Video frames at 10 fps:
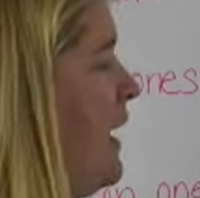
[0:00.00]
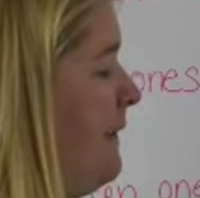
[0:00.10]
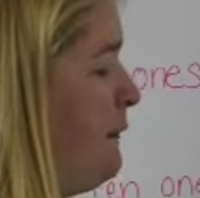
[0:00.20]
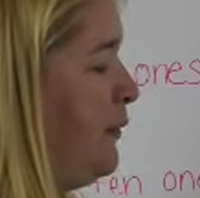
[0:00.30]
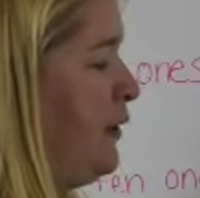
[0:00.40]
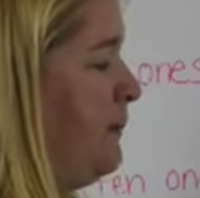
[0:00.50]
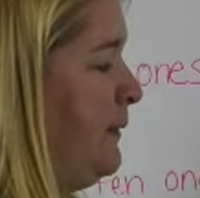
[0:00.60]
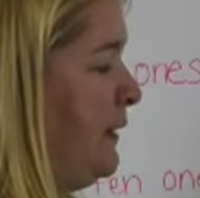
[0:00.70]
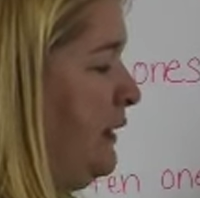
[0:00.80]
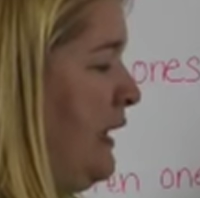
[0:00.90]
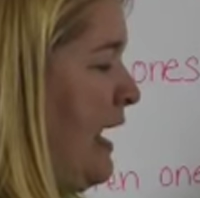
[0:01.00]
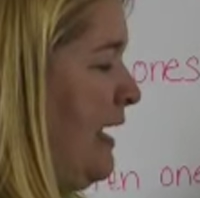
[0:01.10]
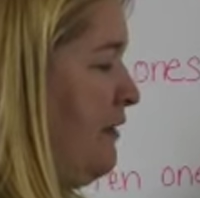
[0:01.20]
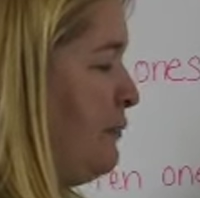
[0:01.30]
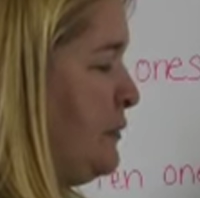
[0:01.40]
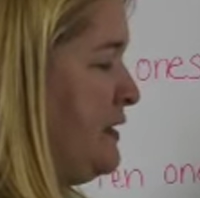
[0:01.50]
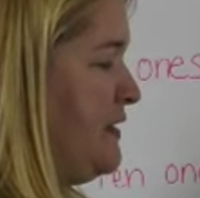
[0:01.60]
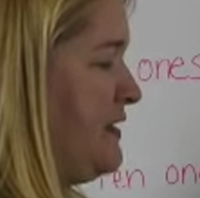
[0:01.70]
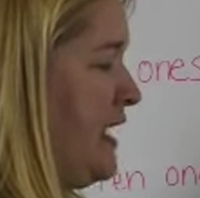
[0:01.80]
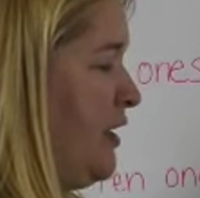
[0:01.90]
And then we're going to put a line through the
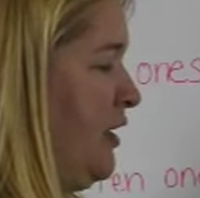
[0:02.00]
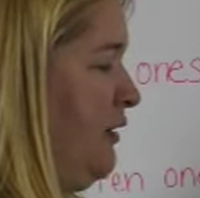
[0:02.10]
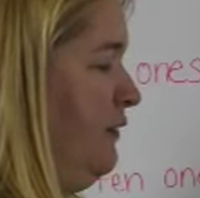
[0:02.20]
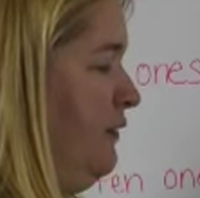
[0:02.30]
center.